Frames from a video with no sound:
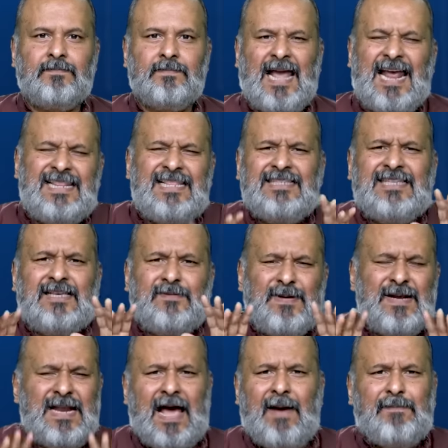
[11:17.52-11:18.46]
And this has
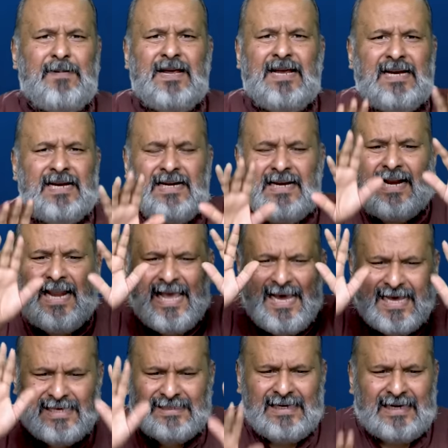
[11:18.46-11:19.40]
been happening in India.
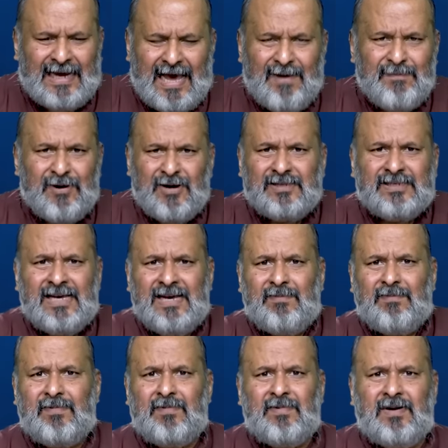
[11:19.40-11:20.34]
Like I said, I'm not
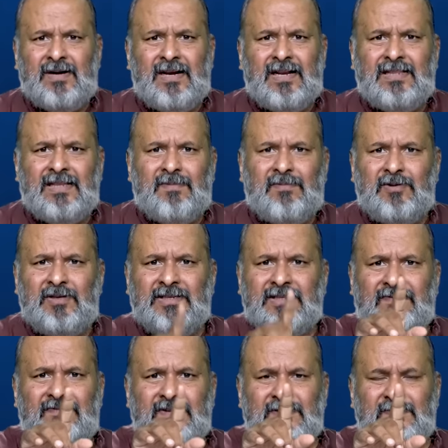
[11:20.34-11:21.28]
saying Narendra Modi is
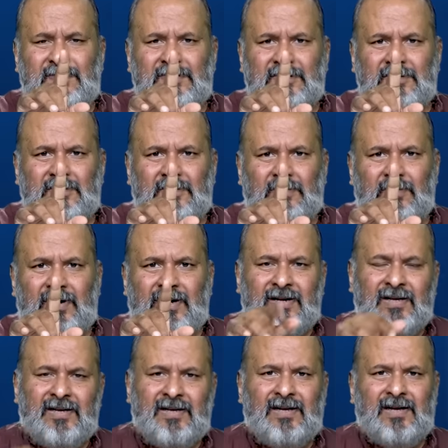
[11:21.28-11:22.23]
the first person to do it.
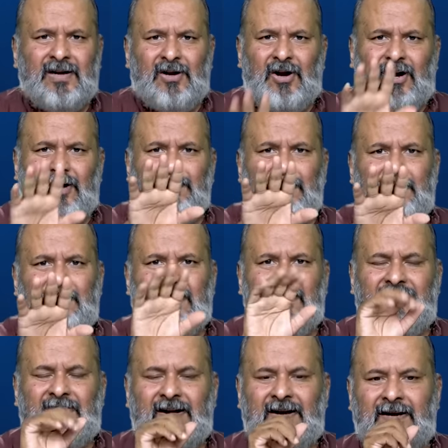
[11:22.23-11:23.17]
A lot of people
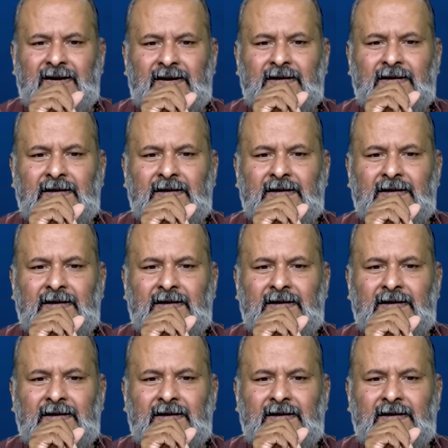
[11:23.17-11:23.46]
have done it.